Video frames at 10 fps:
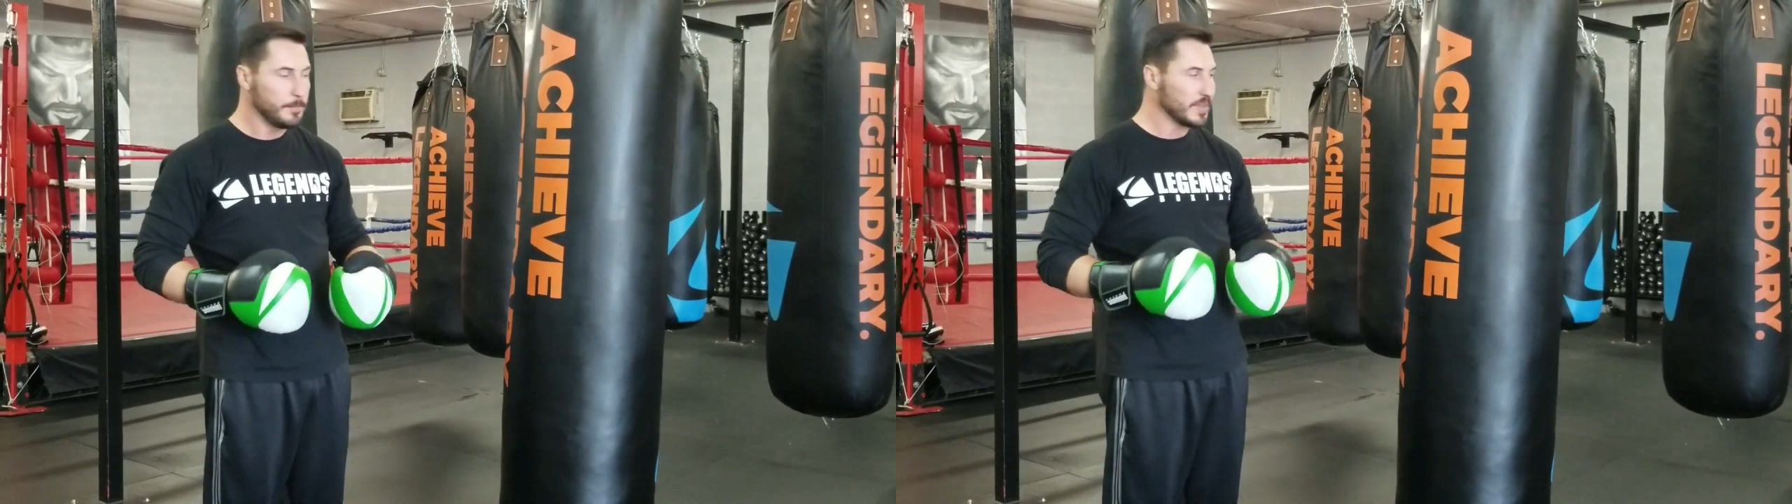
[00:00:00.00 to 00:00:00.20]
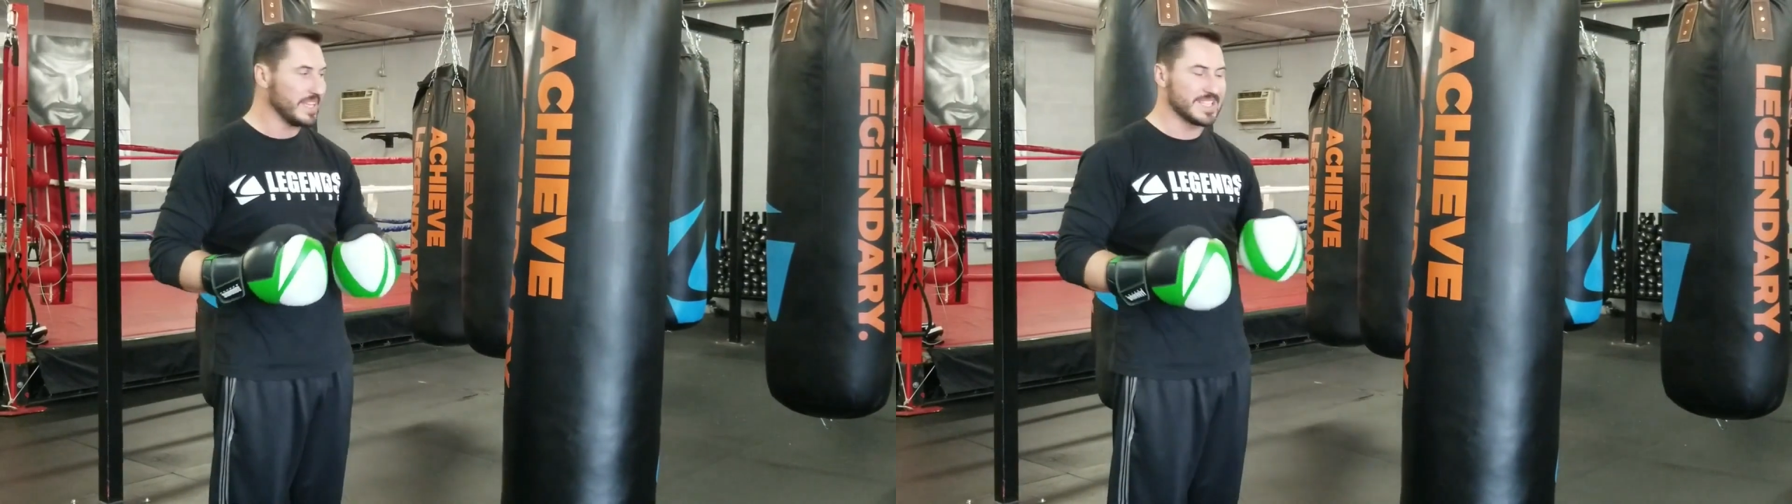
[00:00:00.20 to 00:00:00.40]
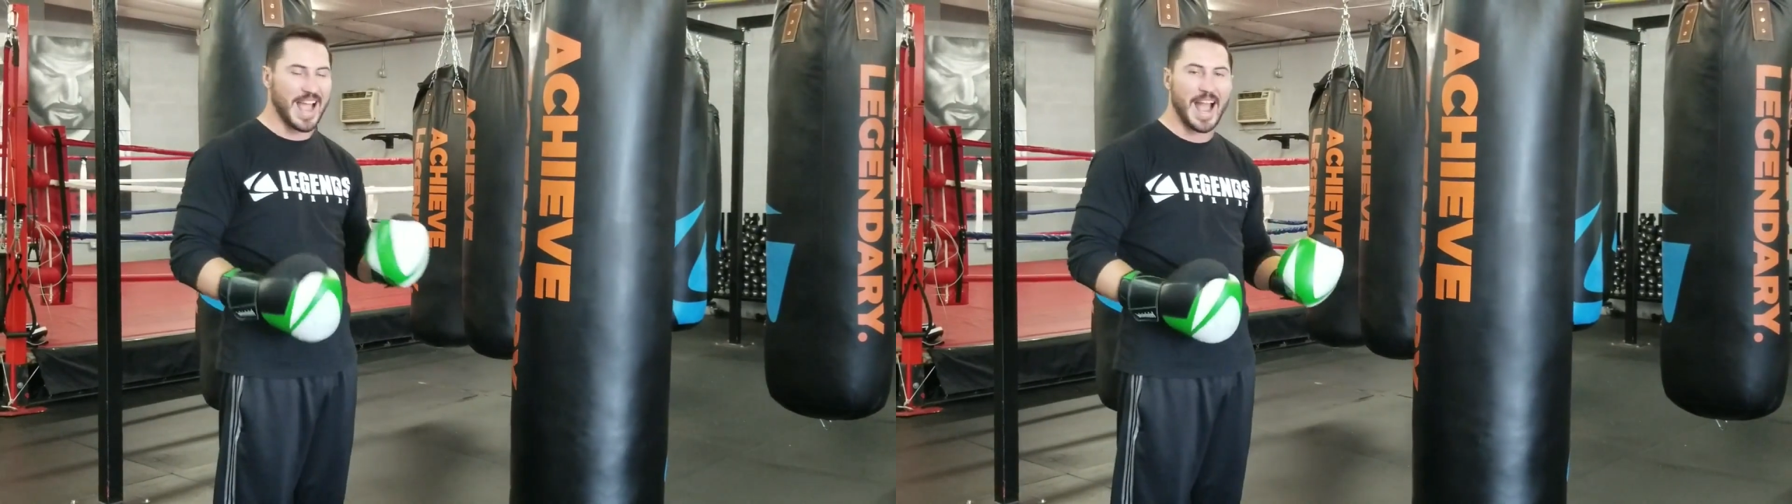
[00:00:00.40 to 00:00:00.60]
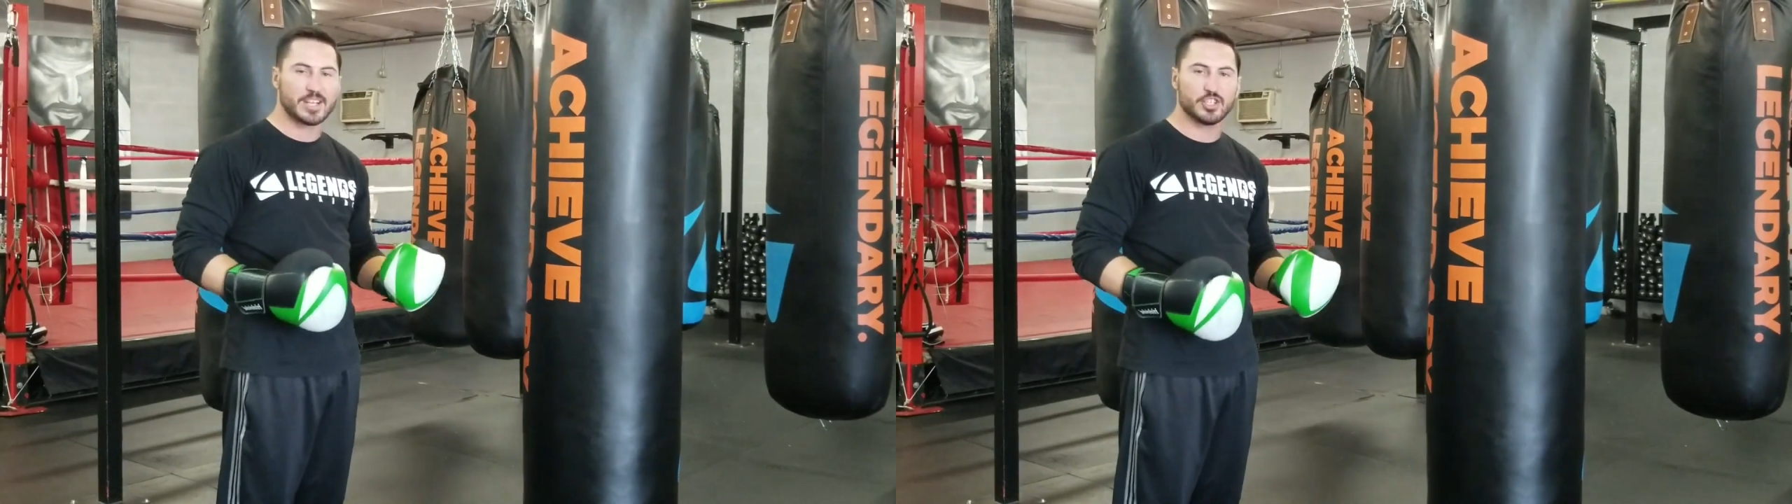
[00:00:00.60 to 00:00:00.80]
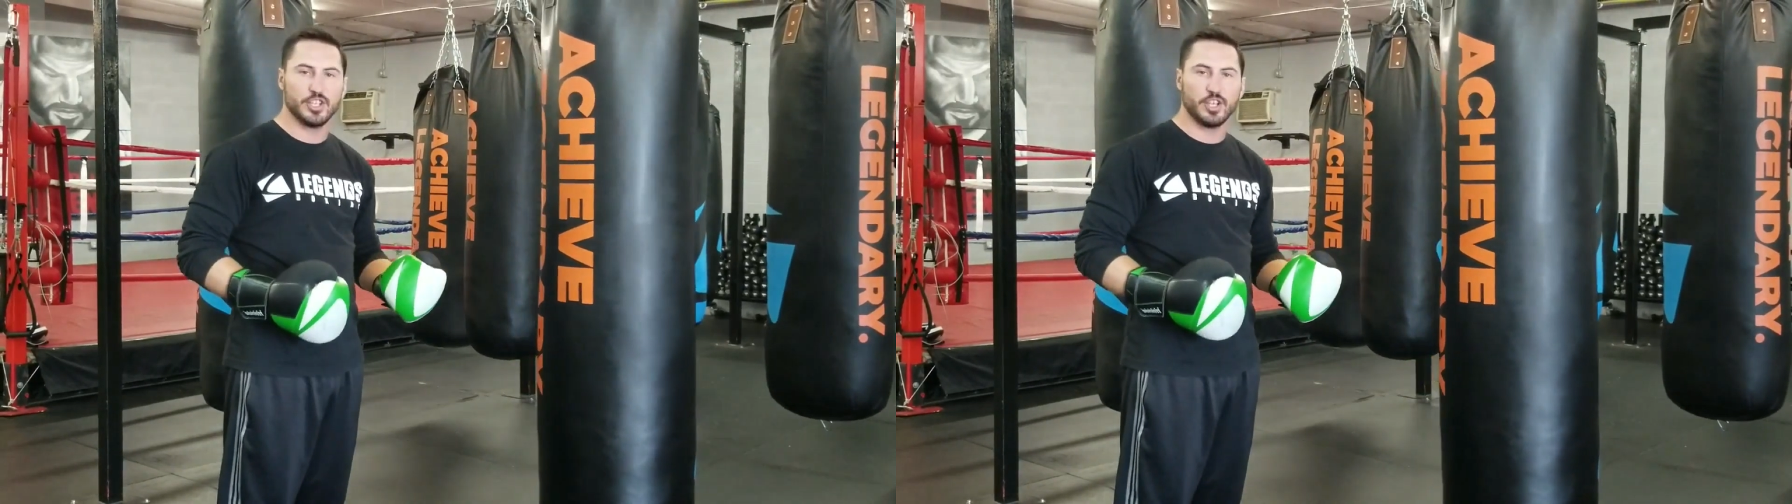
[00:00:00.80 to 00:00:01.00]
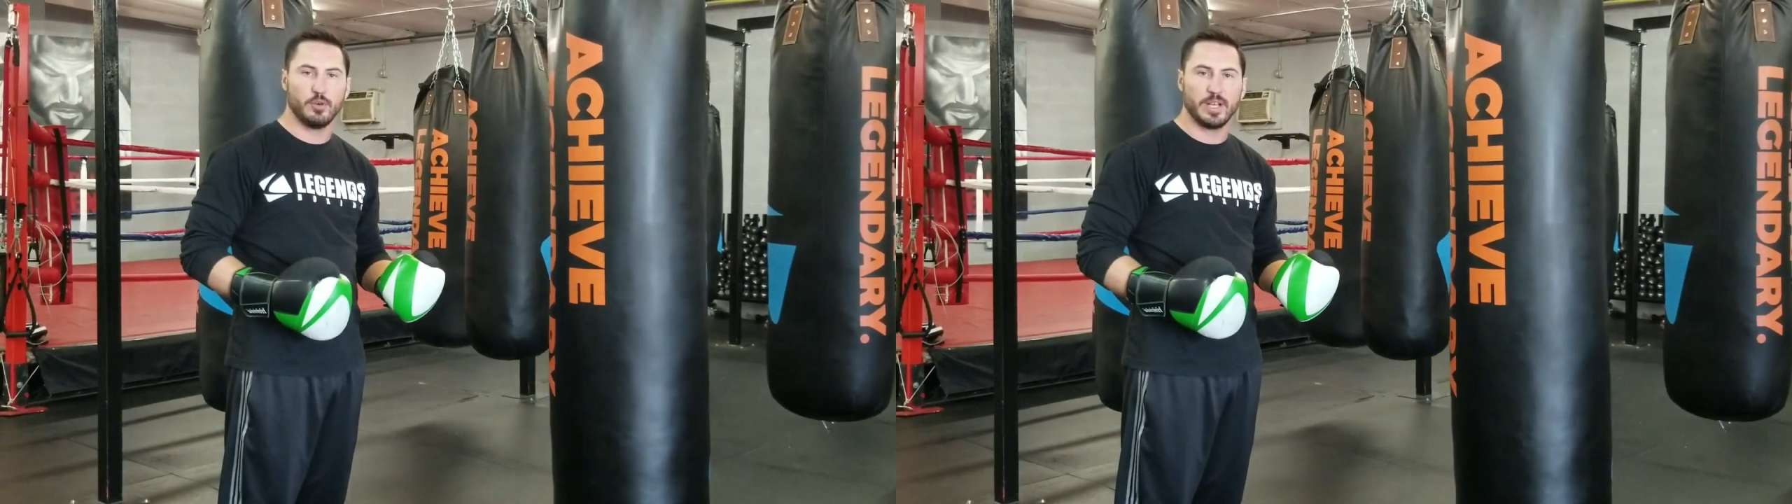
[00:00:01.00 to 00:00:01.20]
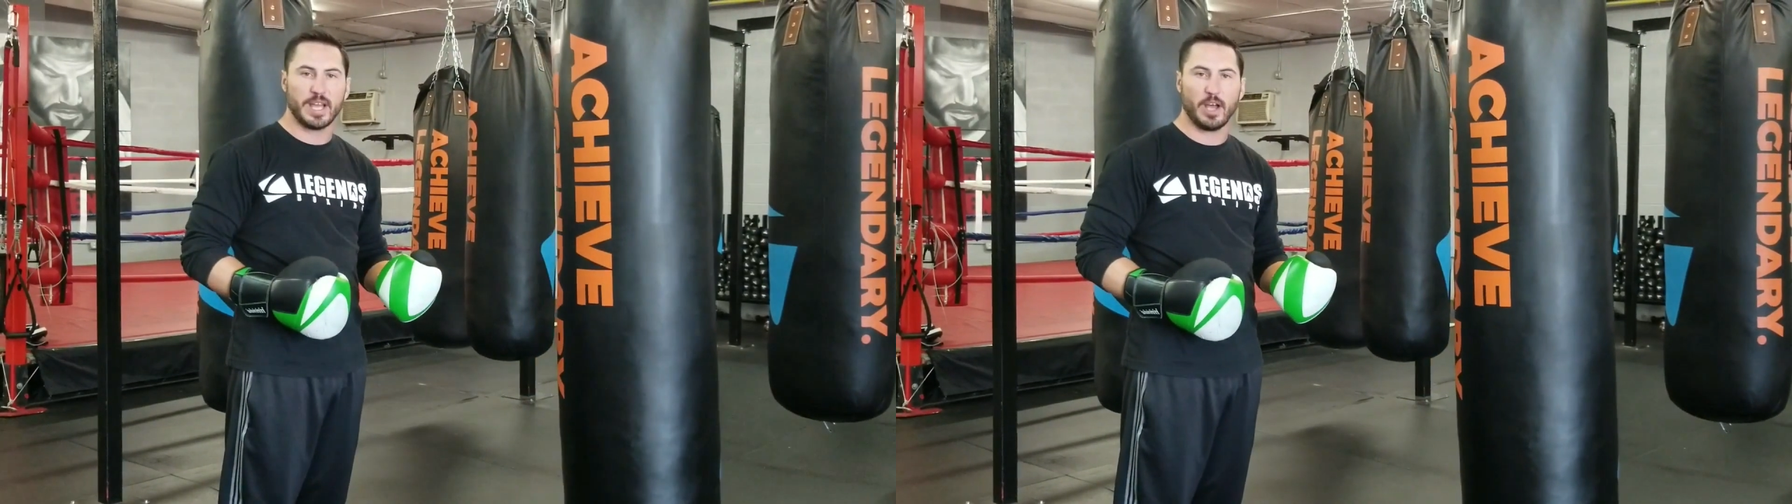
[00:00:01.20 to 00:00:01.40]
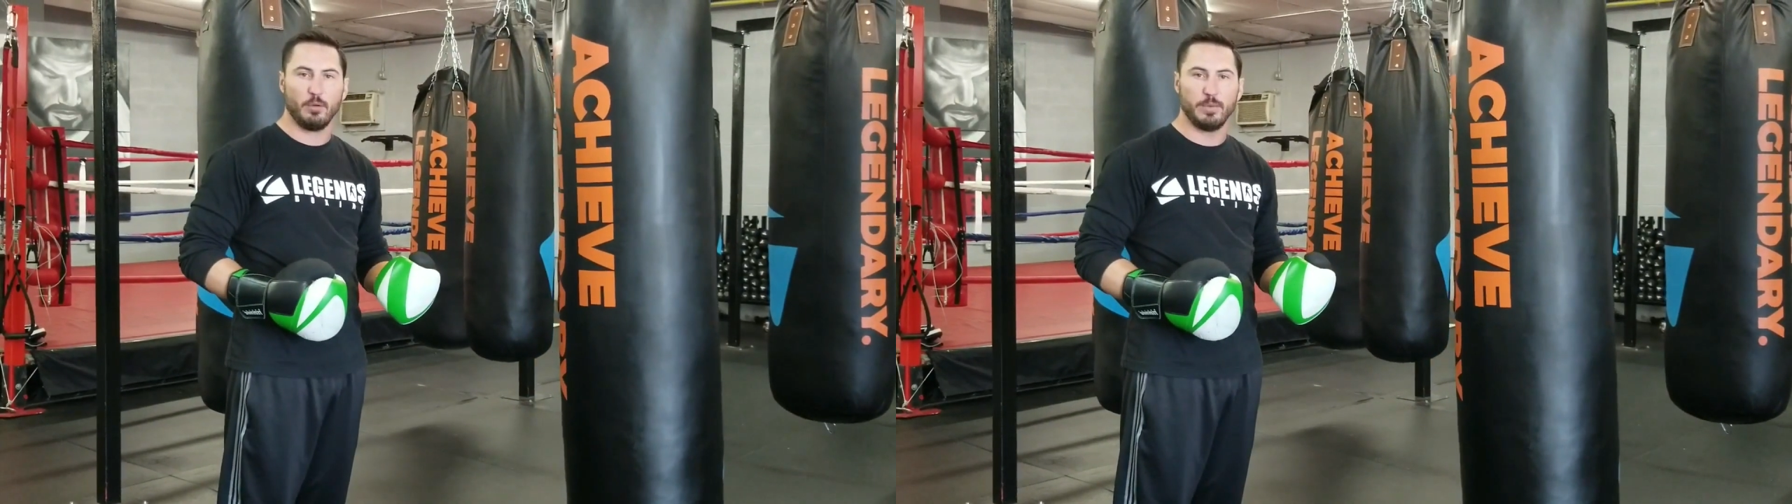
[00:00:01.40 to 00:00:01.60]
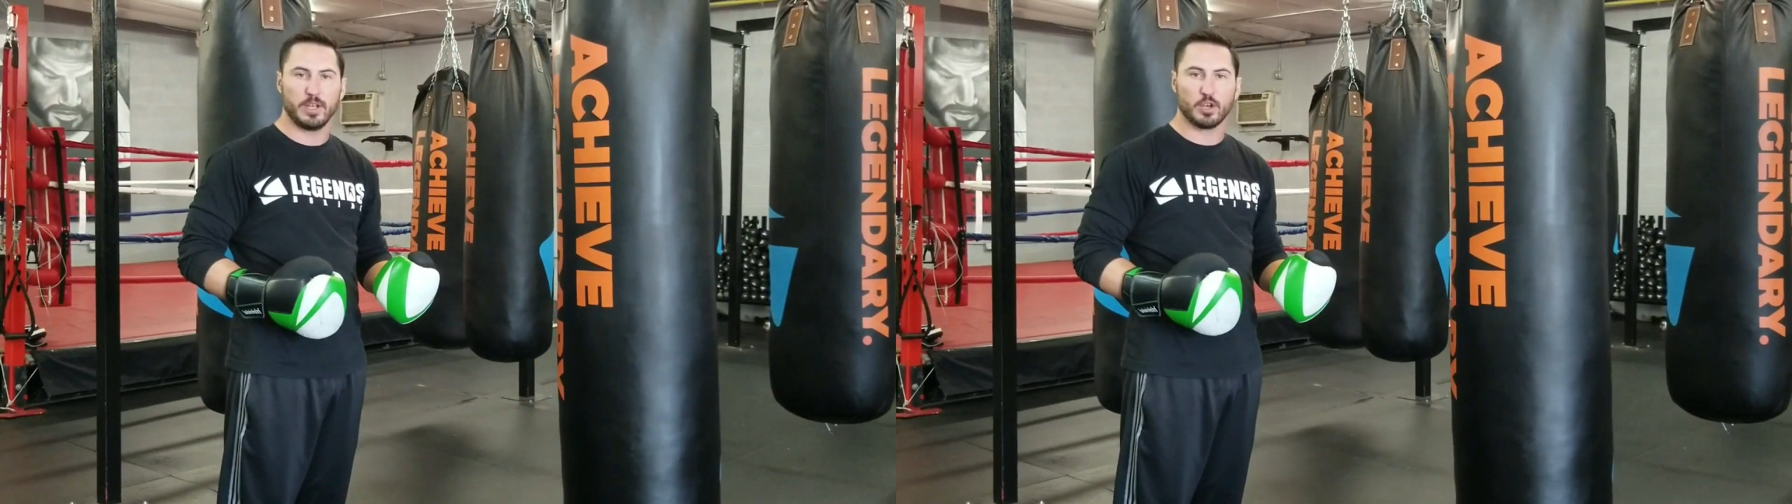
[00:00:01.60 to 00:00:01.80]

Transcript: is actually going to help me